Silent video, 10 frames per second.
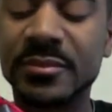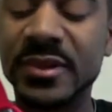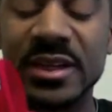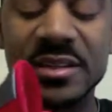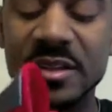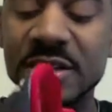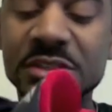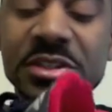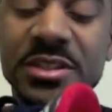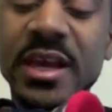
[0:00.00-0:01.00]
It's
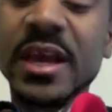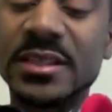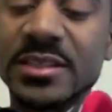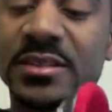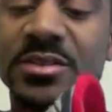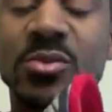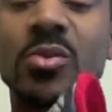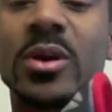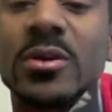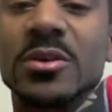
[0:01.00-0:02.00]
just excellent. It's a
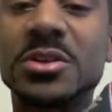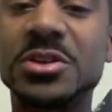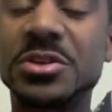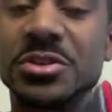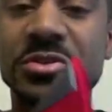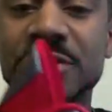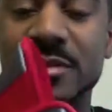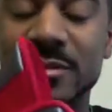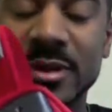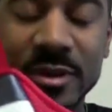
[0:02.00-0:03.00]
well cushioned shoe.
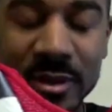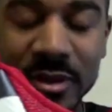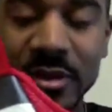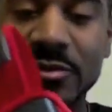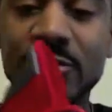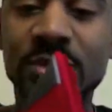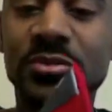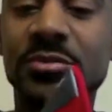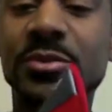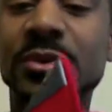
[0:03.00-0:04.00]
Everyone's
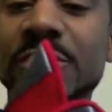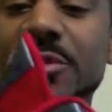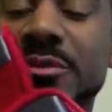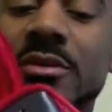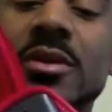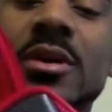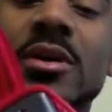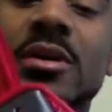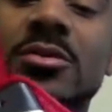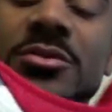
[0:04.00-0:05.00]
familiar who's